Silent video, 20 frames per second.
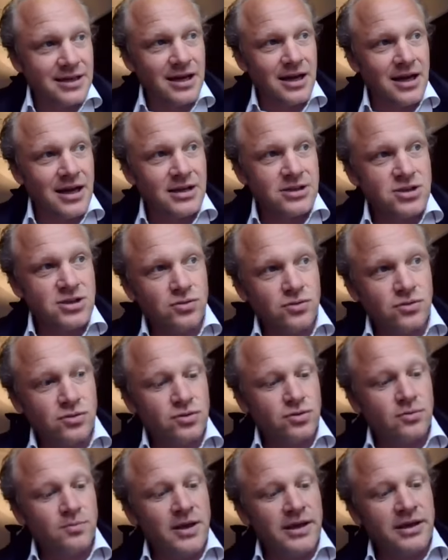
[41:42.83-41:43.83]
class to
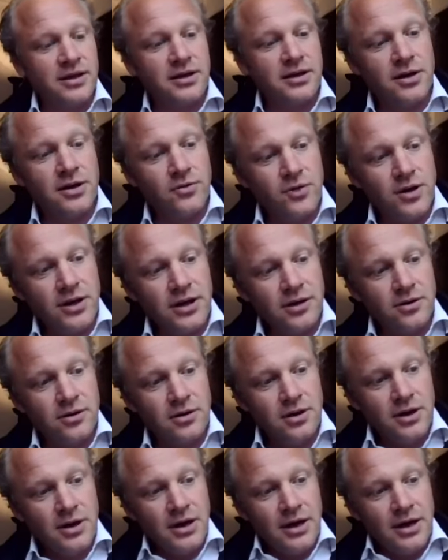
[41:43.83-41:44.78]
make a career.